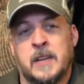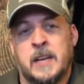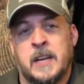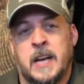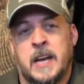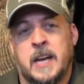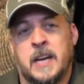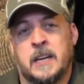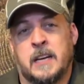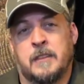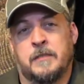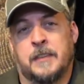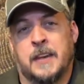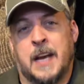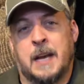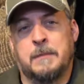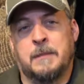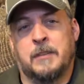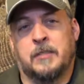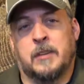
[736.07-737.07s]
And if
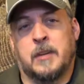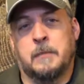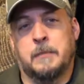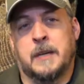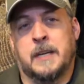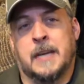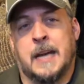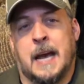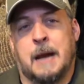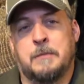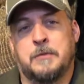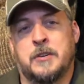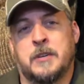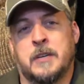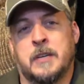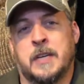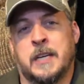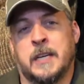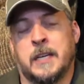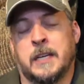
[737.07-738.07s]
gameness can be captured
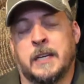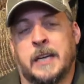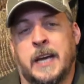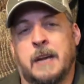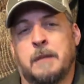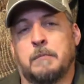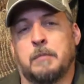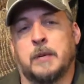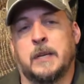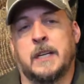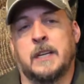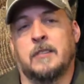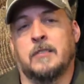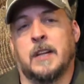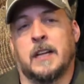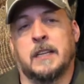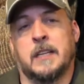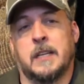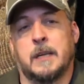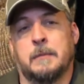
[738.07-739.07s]
in game breeds
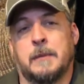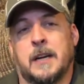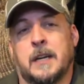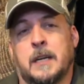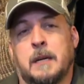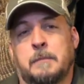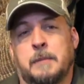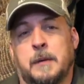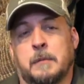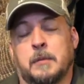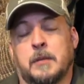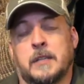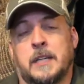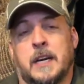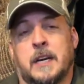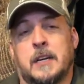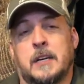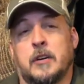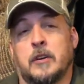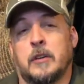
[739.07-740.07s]
like the American Pitbull
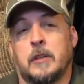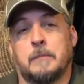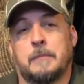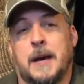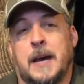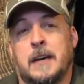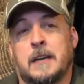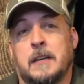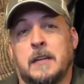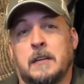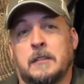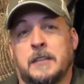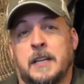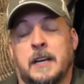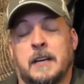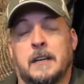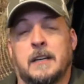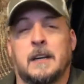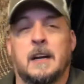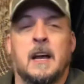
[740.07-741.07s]
Terrier or the Patterdale
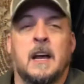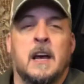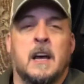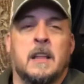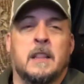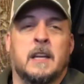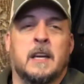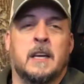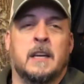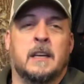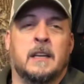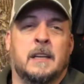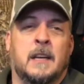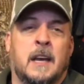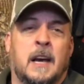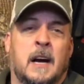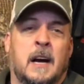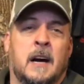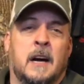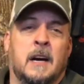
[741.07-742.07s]
Terrier, then
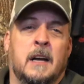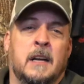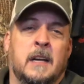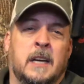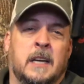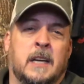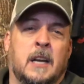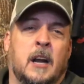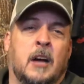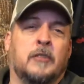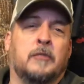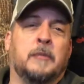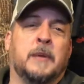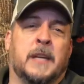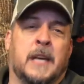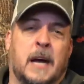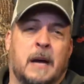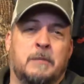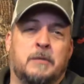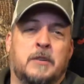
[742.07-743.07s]
it can also be
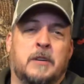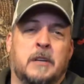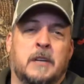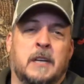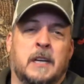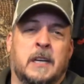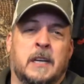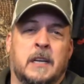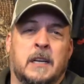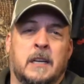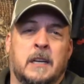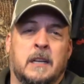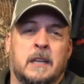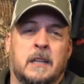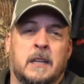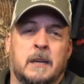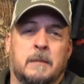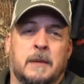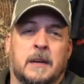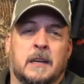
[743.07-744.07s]
captured in
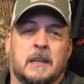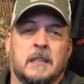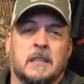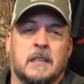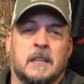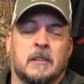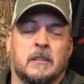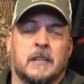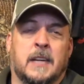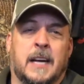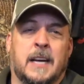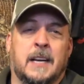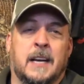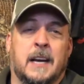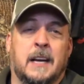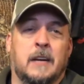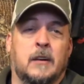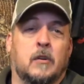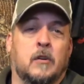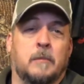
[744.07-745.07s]
the American Sentinel K9
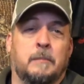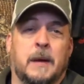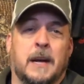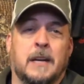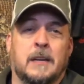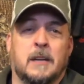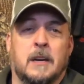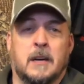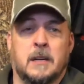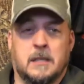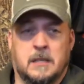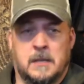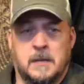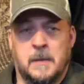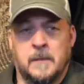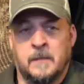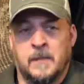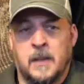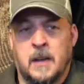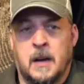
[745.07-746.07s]
or band dogs.
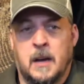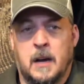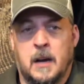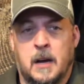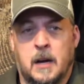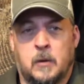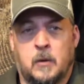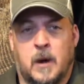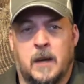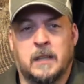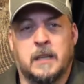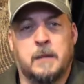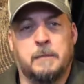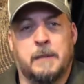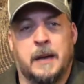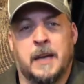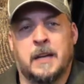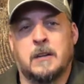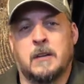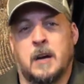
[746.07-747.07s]
A quality
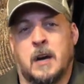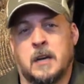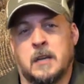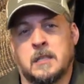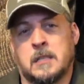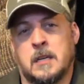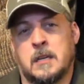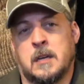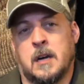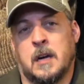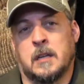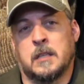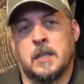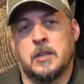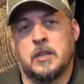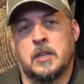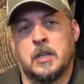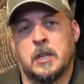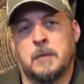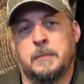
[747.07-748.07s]
band dog is a dog that
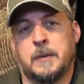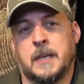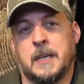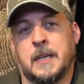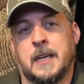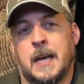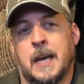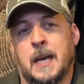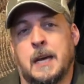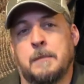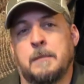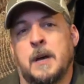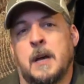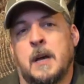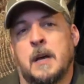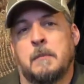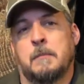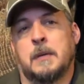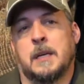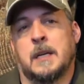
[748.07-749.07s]
should be game,
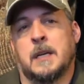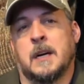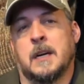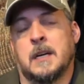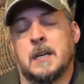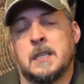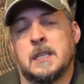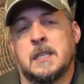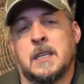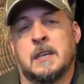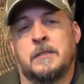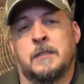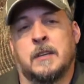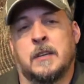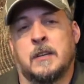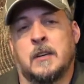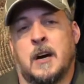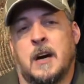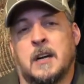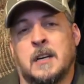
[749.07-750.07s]
because if the
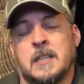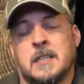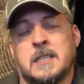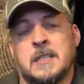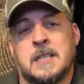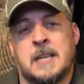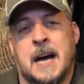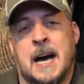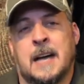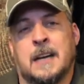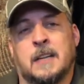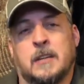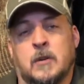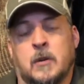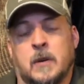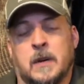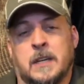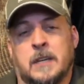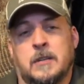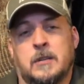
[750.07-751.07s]
dog is not
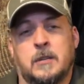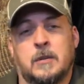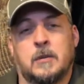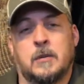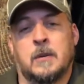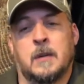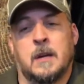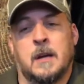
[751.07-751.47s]
going to